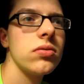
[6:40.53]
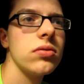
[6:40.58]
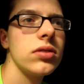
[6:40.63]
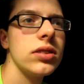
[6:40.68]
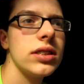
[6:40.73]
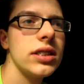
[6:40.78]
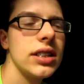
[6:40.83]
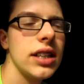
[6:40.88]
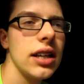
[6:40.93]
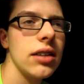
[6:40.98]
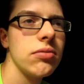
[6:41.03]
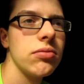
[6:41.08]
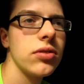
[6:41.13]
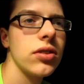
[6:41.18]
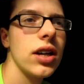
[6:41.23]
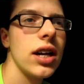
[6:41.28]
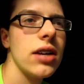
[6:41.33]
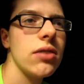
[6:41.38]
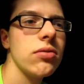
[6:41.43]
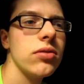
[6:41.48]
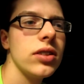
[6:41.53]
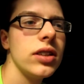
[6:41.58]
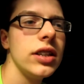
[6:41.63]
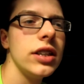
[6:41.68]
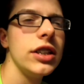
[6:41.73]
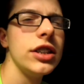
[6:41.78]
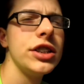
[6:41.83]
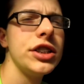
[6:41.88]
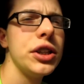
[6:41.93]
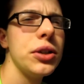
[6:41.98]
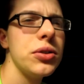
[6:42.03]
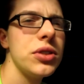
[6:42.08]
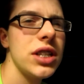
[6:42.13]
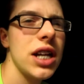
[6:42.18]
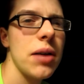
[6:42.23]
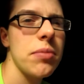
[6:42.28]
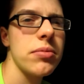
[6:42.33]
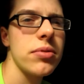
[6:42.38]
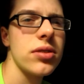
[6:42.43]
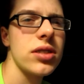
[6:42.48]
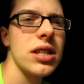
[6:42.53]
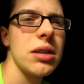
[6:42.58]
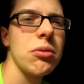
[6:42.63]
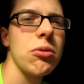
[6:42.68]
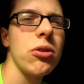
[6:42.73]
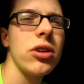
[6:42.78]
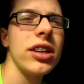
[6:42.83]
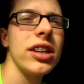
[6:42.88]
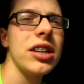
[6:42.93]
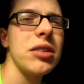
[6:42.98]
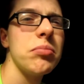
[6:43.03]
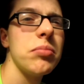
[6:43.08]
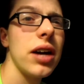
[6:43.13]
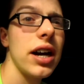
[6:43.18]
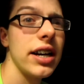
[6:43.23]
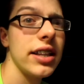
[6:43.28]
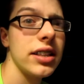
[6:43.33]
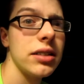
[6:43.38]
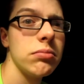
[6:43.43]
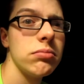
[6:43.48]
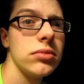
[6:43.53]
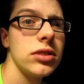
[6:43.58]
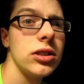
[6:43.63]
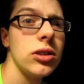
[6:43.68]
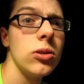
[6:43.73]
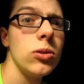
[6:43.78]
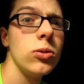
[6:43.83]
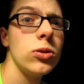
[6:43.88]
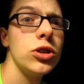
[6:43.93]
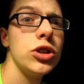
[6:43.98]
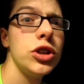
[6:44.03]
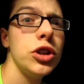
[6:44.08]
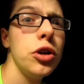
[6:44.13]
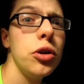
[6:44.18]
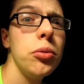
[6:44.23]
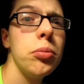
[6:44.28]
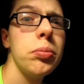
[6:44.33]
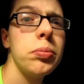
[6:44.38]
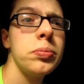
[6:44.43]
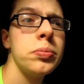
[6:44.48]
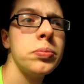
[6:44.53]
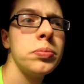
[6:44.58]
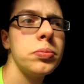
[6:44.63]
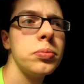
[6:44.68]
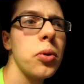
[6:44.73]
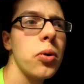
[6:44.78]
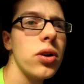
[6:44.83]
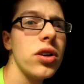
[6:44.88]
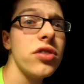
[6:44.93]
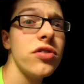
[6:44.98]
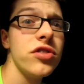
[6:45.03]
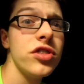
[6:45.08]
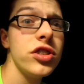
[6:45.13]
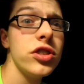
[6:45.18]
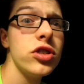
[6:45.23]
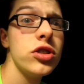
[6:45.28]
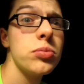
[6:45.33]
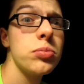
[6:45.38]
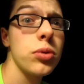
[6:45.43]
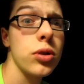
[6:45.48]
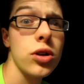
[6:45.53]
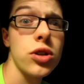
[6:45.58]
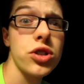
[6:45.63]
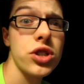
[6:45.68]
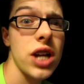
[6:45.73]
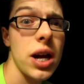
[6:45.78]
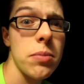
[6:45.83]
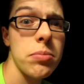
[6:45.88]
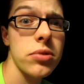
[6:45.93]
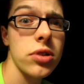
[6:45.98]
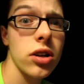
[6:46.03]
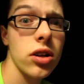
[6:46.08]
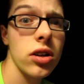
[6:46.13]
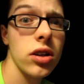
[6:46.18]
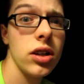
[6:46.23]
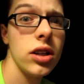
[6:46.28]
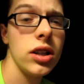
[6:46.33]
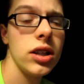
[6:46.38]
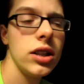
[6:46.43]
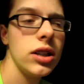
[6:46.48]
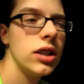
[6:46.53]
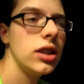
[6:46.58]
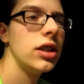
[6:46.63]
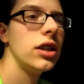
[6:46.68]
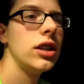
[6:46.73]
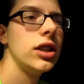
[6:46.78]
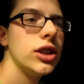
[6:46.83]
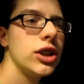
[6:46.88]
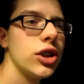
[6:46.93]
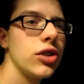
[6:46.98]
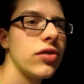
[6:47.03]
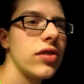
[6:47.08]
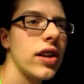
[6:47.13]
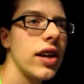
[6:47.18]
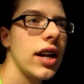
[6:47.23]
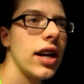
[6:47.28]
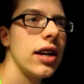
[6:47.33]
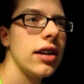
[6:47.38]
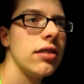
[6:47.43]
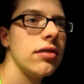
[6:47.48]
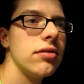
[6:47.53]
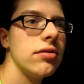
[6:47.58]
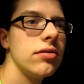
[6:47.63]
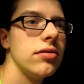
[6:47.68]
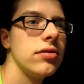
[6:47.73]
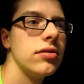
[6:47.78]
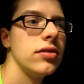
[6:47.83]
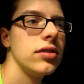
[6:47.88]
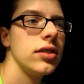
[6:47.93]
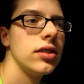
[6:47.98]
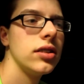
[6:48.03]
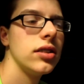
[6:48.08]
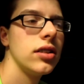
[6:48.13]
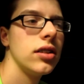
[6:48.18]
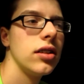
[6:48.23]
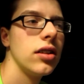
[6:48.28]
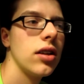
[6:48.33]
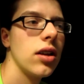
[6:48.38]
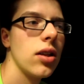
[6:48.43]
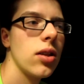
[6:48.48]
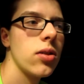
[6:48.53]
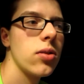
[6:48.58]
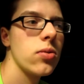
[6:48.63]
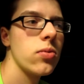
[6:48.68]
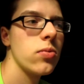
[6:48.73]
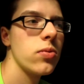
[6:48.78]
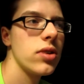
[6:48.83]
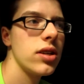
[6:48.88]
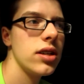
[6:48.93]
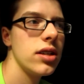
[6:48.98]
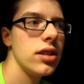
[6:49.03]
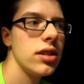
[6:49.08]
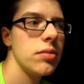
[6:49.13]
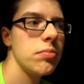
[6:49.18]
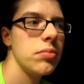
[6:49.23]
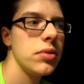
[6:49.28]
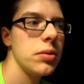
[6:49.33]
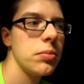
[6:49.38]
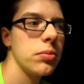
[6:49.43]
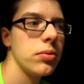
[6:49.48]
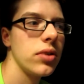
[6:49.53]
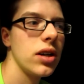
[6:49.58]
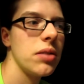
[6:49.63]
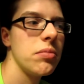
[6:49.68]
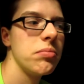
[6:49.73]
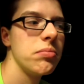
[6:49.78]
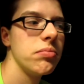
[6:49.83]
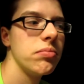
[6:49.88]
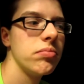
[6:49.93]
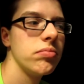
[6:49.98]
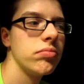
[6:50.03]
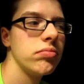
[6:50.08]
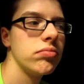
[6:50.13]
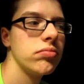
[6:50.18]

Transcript: said for every 2 chapters, I'm going to combine them. So 2 point of views per chapter. So if I have 3 people I'm